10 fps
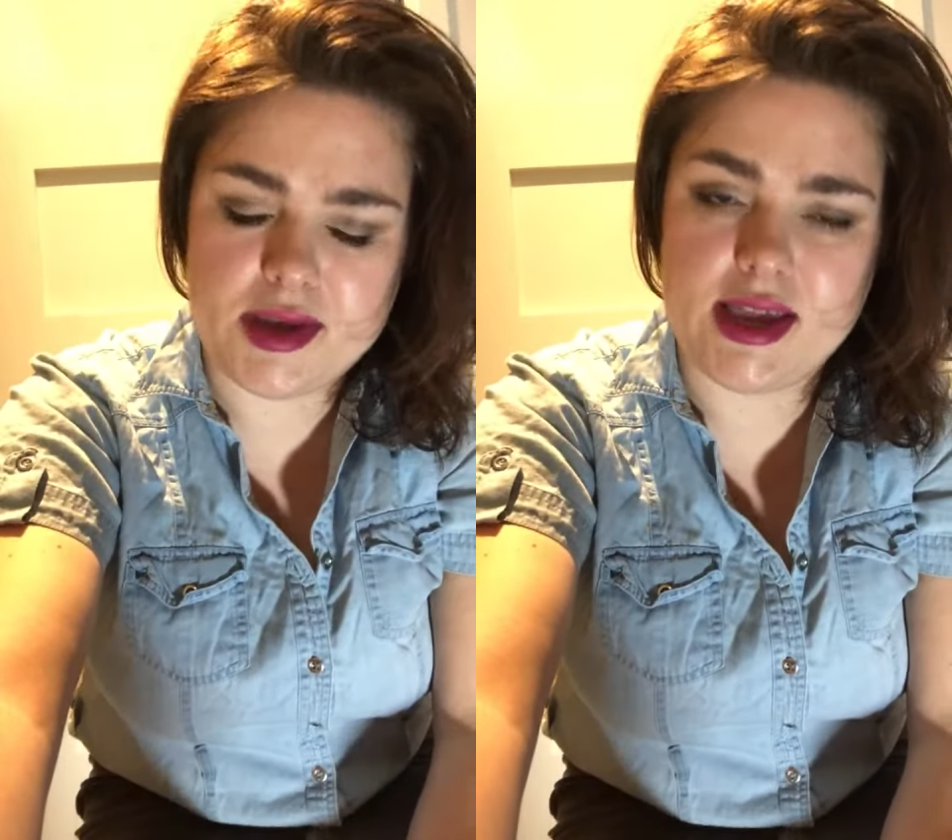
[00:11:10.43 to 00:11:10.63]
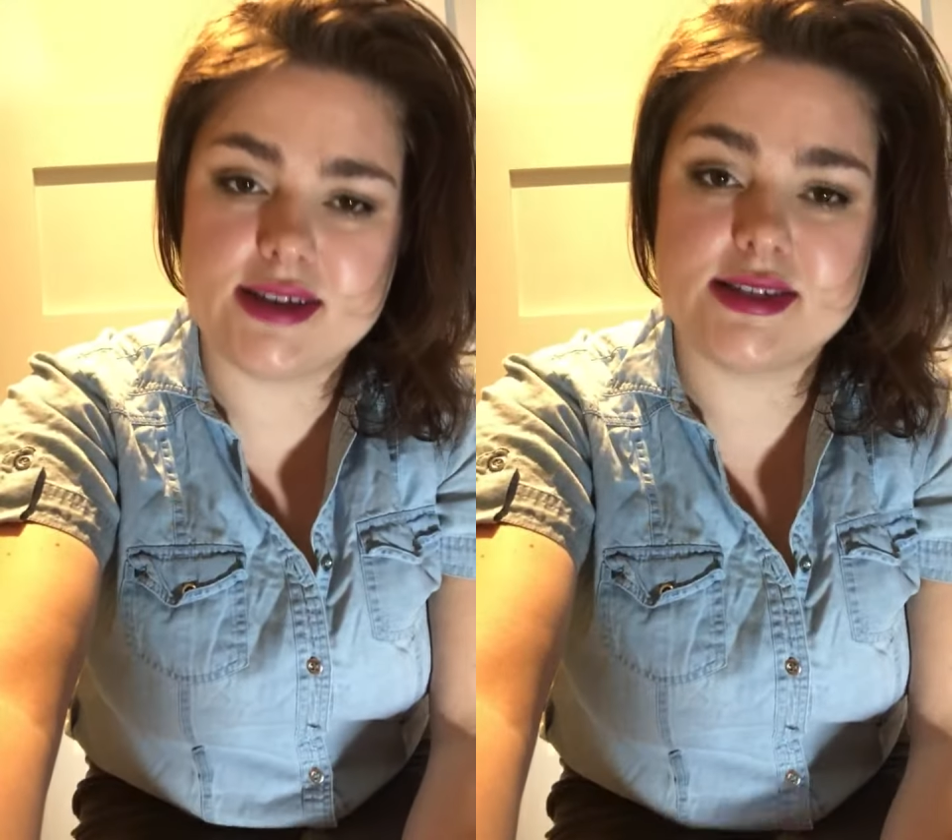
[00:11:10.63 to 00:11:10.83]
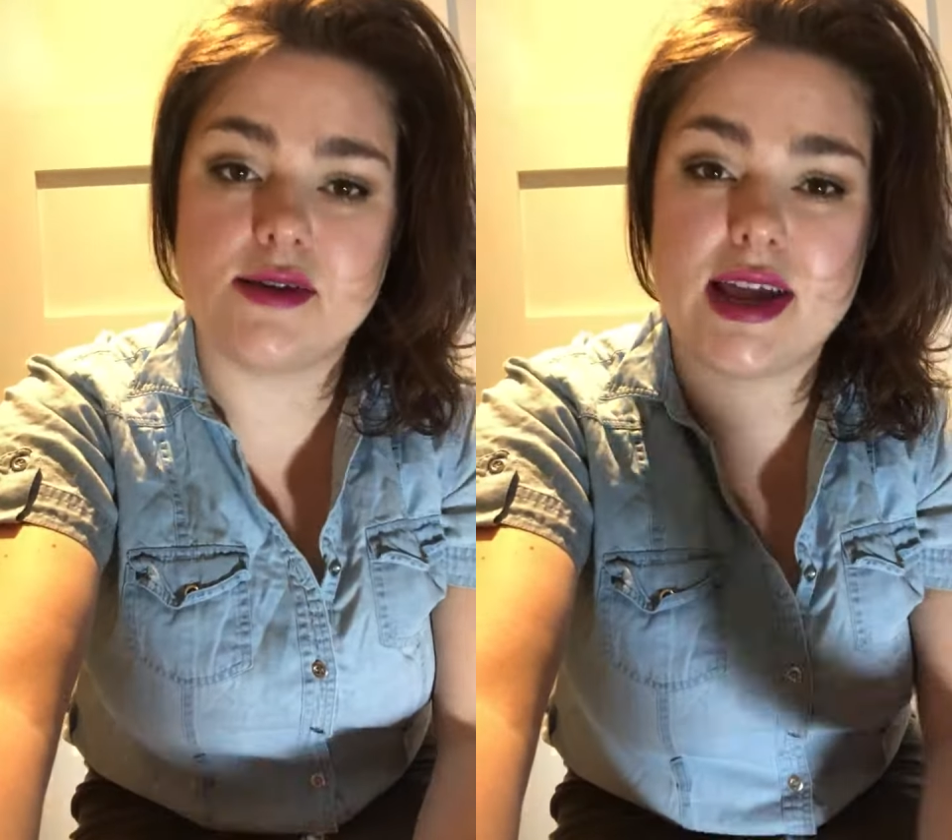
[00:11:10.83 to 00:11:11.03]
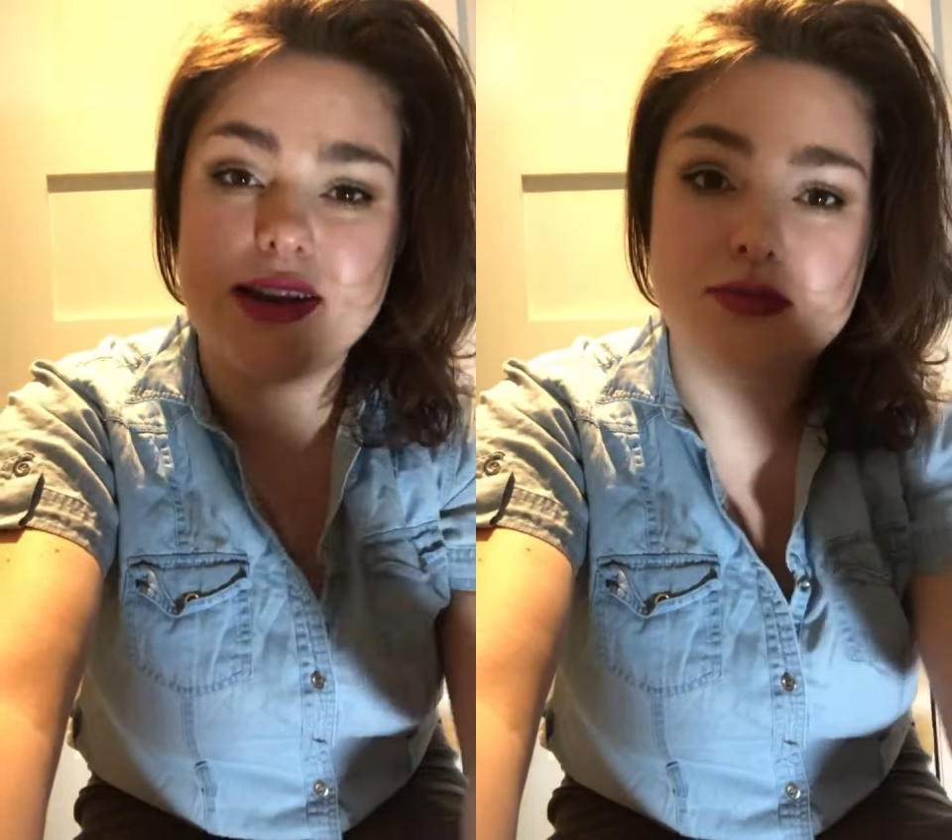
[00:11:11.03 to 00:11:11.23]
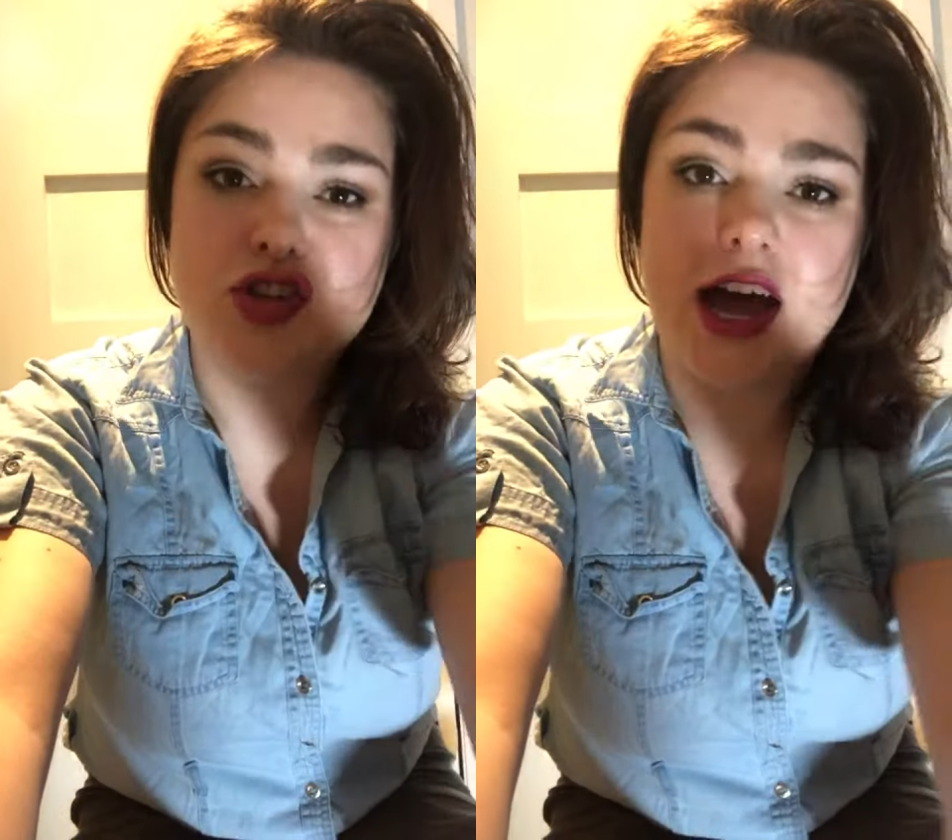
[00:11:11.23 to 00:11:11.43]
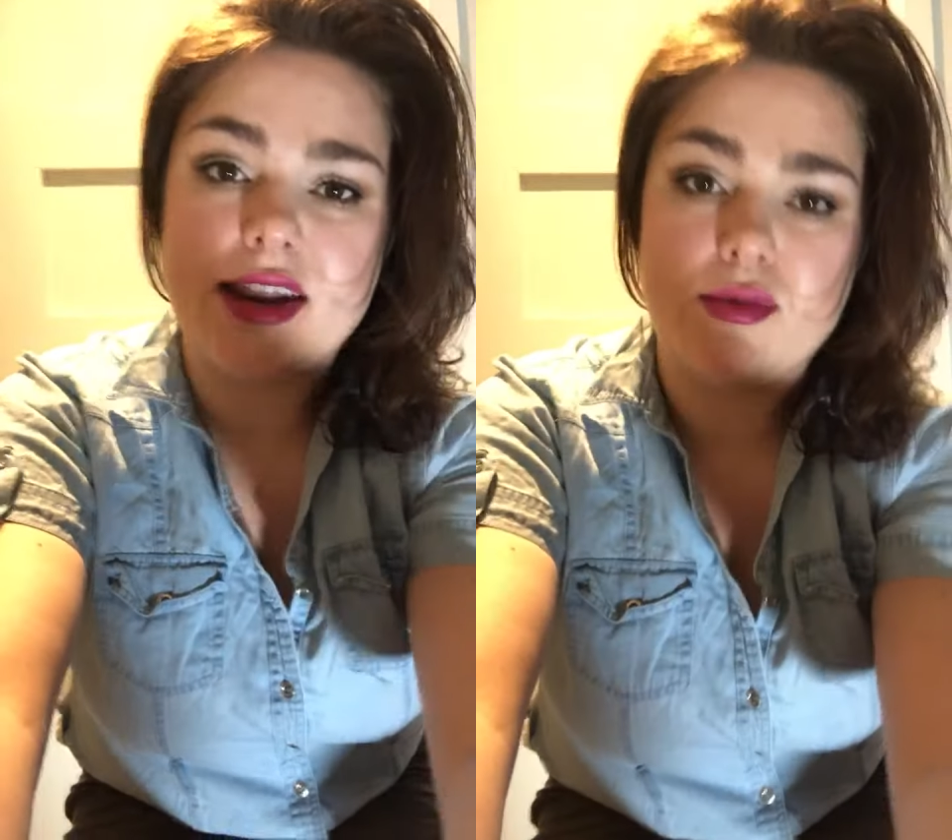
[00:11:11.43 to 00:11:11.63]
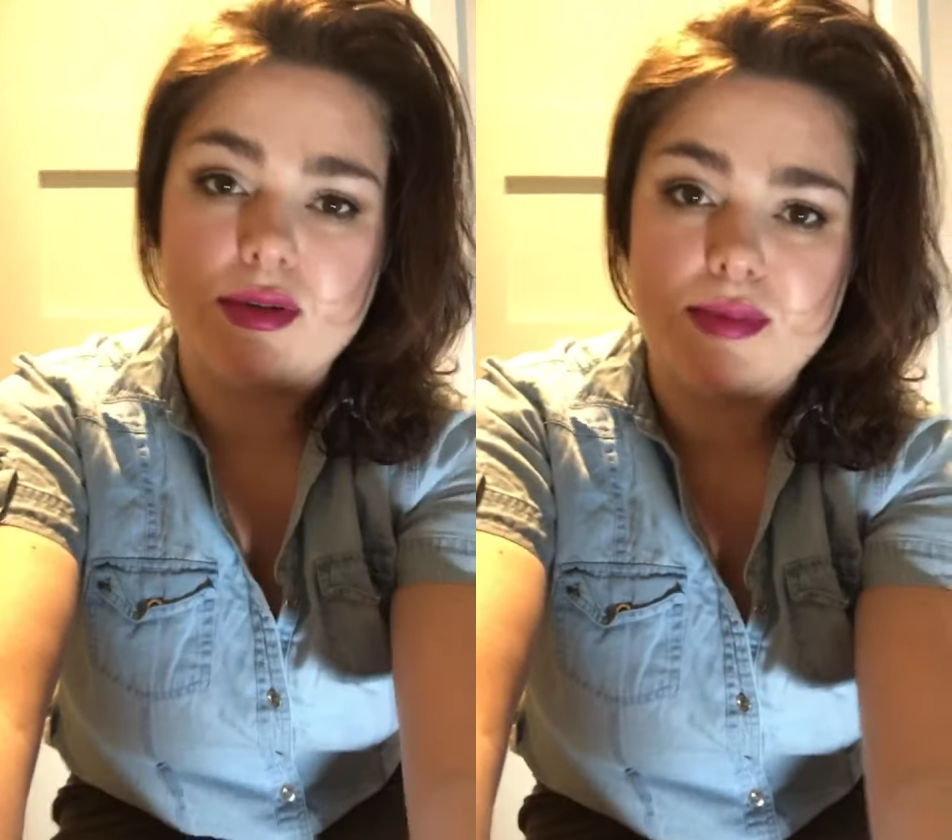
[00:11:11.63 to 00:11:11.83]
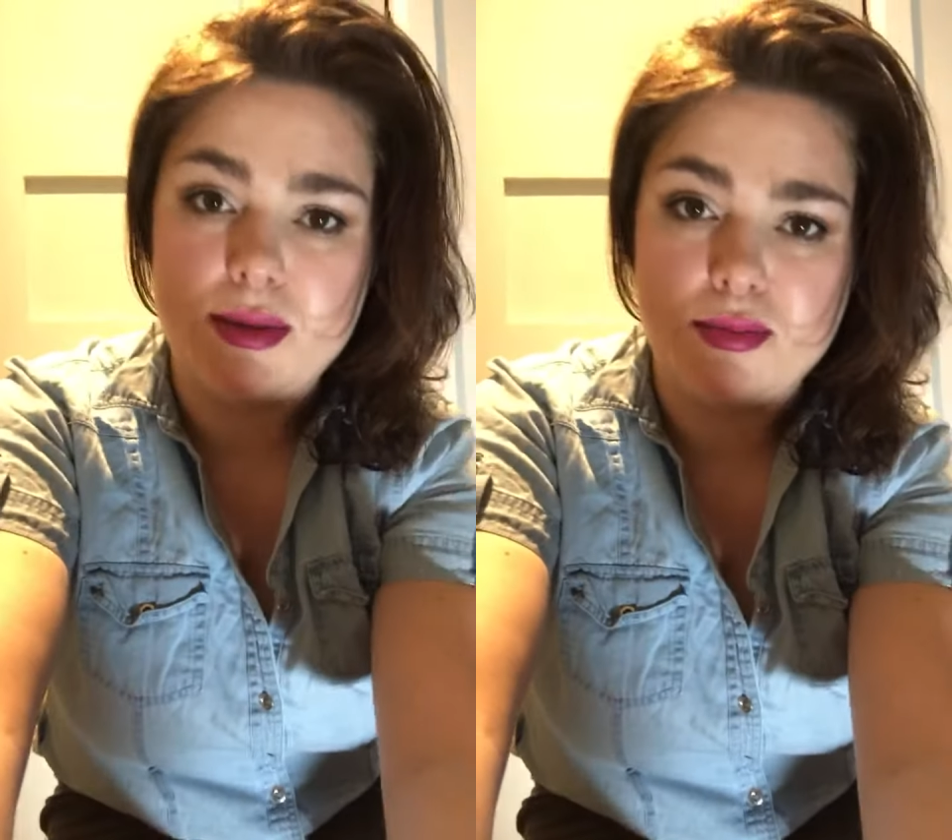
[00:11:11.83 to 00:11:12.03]
because I would end up chatting with
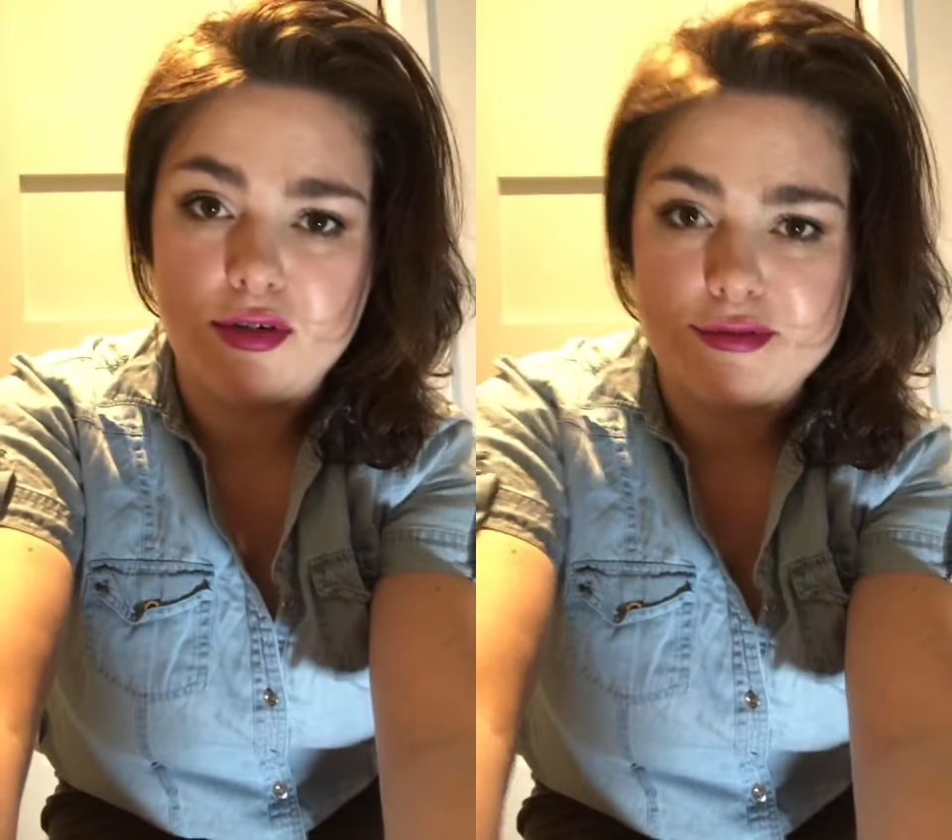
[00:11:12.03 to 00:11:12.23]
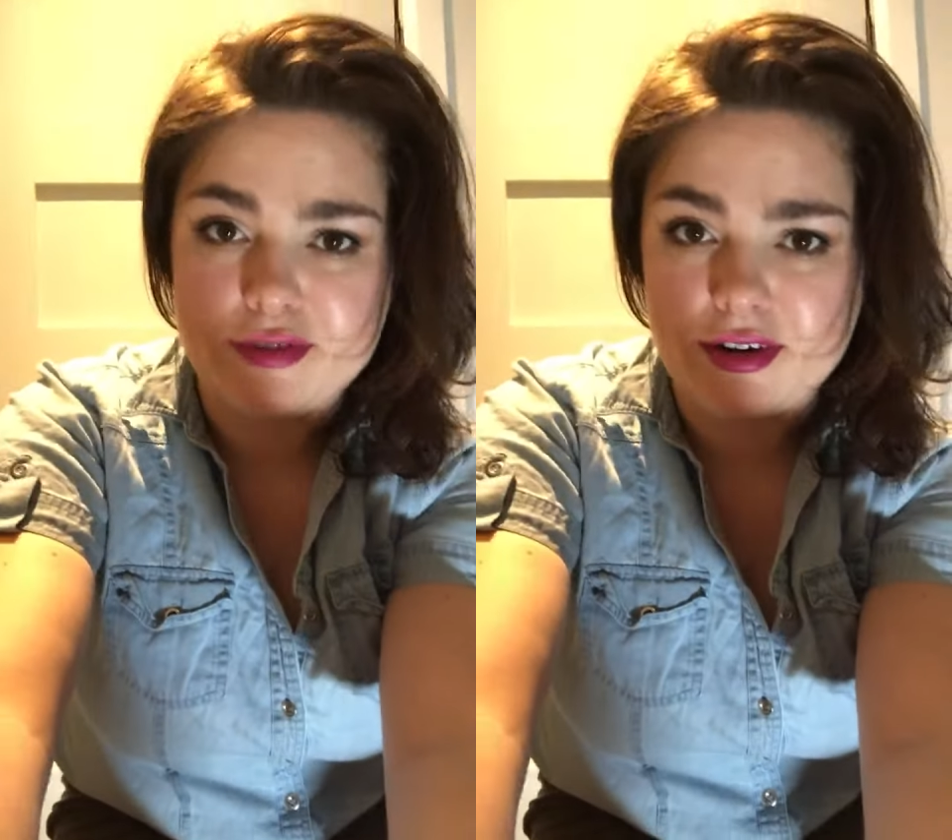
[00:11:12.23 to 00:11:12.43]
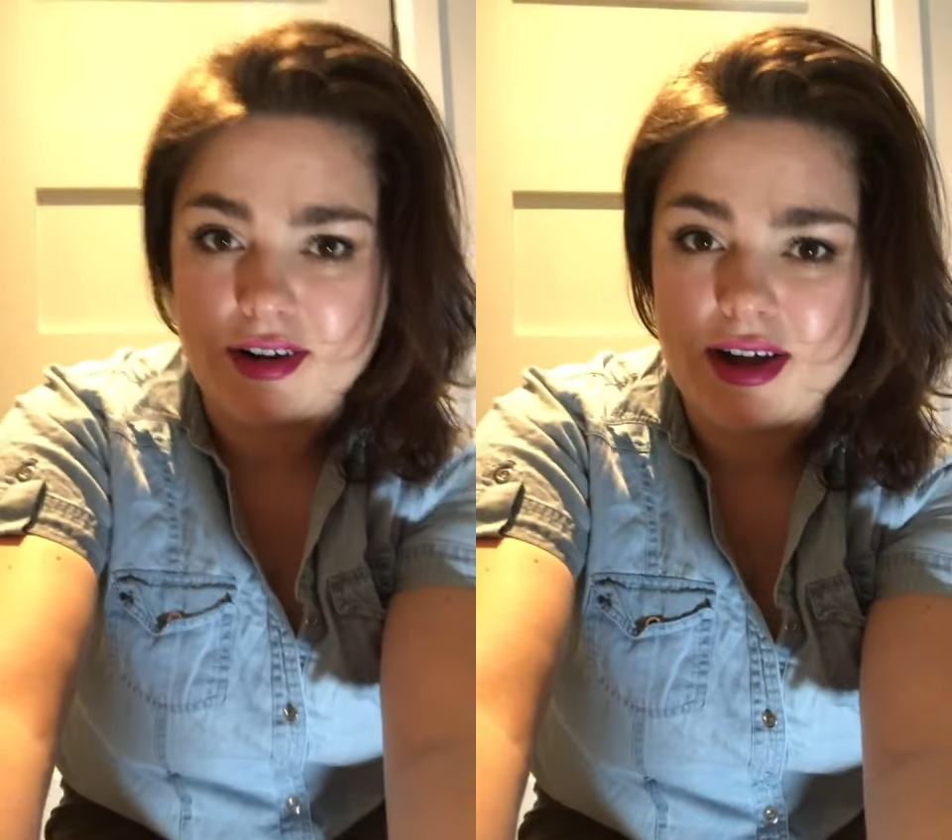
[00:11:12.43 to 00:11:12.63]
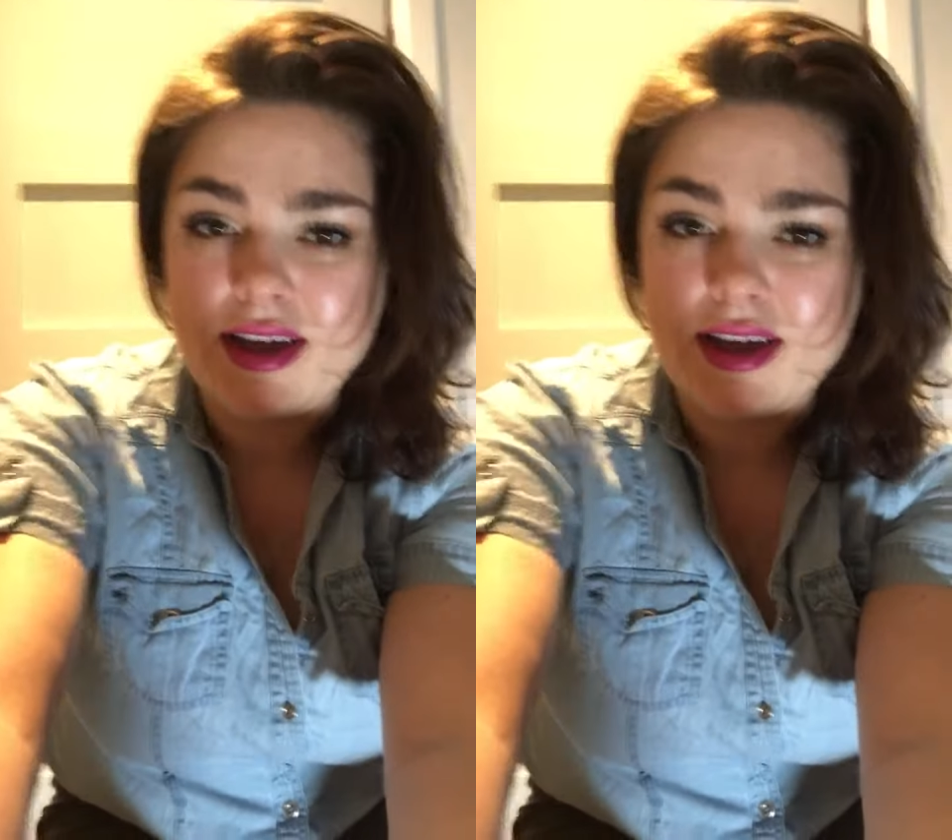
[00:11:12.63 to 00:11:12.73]
people for